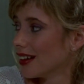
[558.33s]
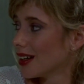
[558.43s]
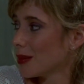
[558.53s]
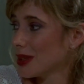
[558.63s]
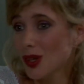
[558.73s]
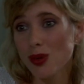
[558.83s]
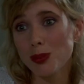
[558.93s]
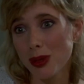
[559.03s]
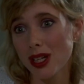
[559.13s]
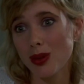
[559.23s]
He looked at
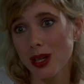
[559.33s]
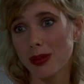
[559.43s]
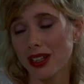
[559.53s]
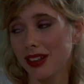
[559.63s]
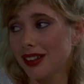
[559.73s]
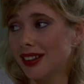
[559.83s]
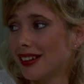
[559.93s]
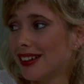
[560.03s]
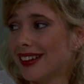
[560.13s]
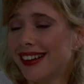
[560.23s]
her, and
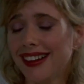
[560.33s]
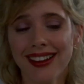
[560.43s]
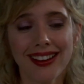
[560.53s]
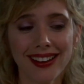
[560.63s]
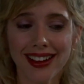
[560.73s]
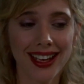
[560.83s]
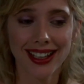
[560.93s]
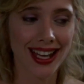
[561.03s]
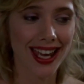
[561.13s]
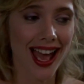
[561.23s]
she smiled.
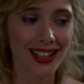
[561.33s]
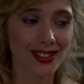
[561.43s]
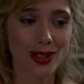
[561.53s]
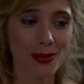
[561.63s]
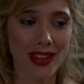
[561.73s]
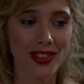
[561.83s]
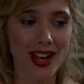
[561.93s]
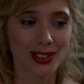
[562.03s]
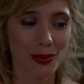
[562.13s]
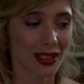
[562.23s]
Not the smile
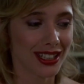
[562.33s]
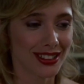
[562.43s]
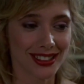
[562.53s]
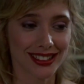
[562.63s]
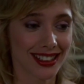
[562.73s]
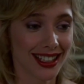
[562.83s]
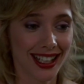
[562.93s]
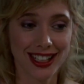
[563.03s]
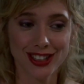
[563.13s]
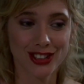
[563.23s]
that says, "I
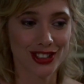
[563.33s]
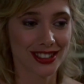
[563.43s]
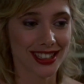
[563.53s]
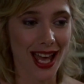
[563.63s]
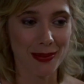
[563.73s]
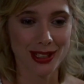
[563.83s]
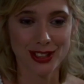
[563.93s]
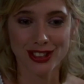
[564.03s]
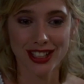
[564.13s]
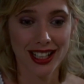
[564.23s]
tricked you," but
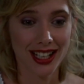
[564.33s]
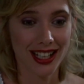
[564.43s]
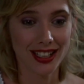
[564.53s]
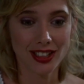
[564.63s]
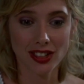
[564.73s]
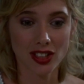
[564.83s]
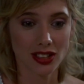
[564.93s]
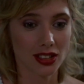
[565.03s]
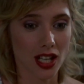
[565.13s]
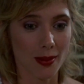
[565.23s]
the smile that
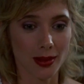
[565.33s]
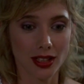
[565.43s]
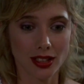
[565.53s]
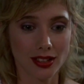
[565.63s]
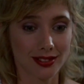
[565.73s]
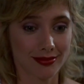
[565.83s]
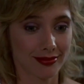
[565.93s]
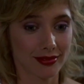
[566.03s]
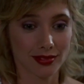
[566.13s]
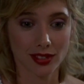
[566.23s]
says, "I know this
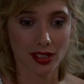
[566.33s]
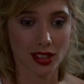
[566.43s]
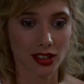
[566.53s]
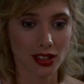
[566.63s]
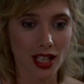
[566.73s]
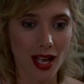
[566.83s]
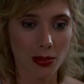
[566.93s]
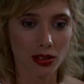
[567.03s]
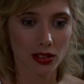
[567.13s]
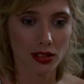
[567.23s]
is outrageous, but
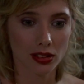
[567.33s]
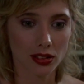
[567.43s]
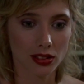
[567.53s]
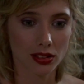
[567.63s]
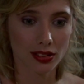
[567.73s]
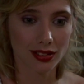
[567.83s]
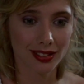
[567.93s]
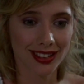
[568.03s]
it's really true."